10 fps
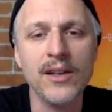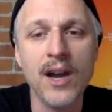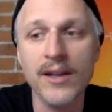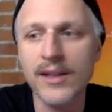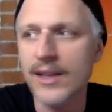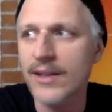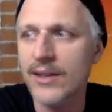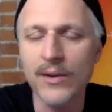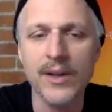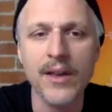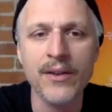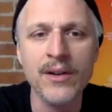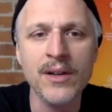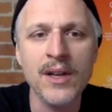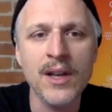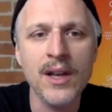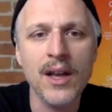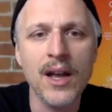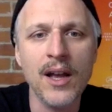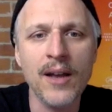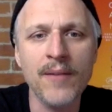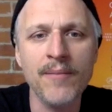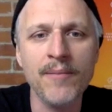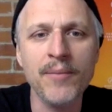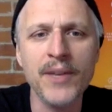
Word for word: continent to another um,